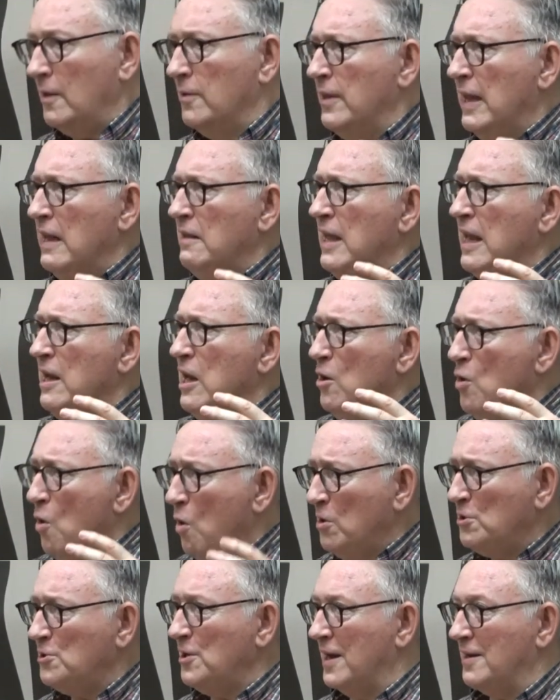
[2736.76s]
They
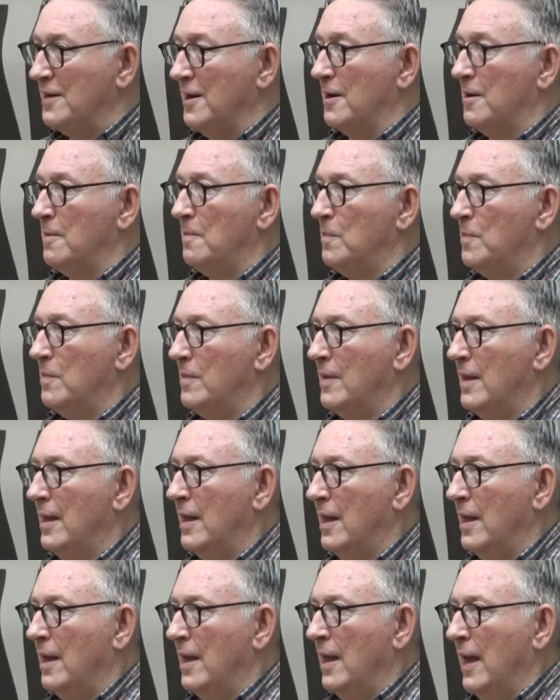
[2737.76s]
negotiated.
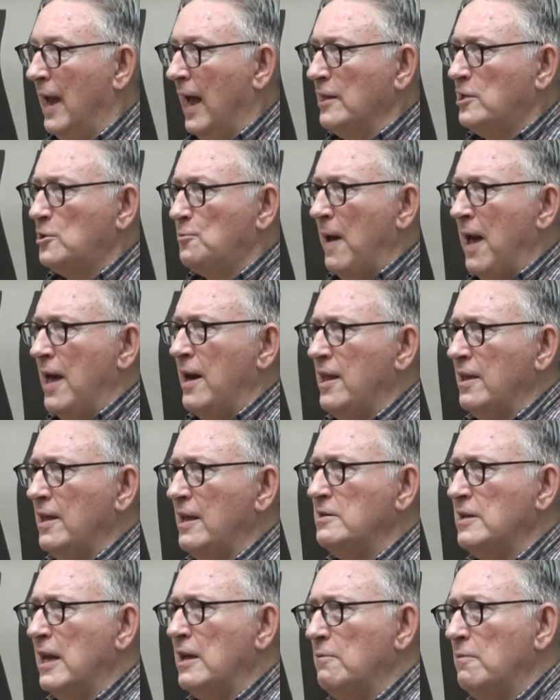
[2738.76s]
And
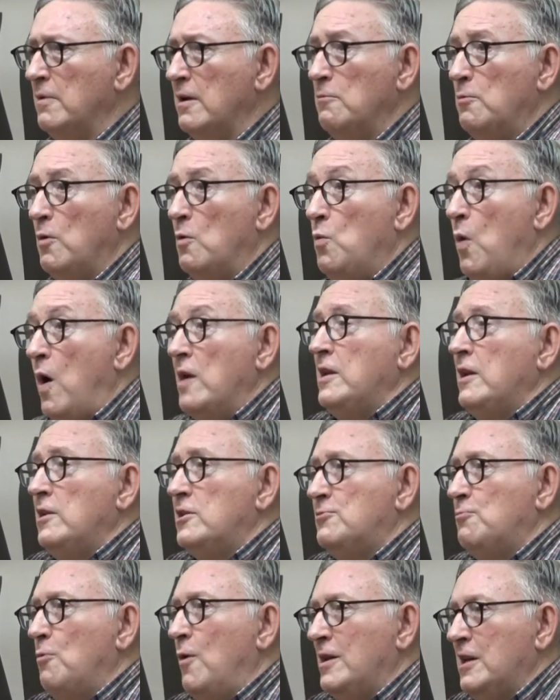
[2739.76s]
Suarez, what
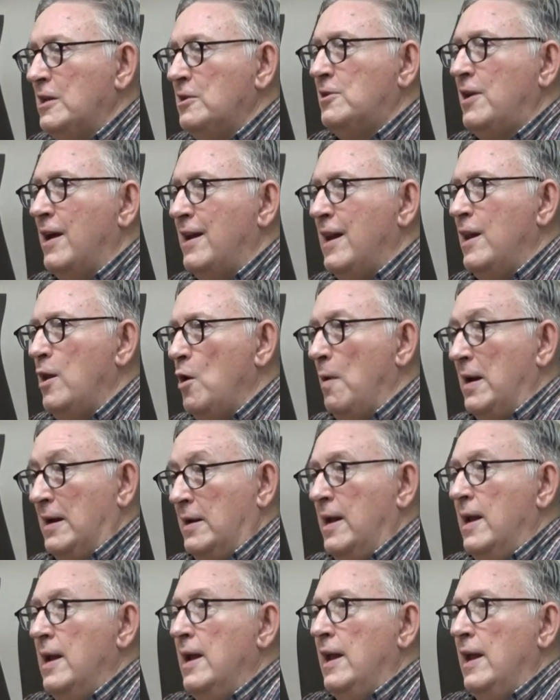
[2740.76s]
did Carrillo want?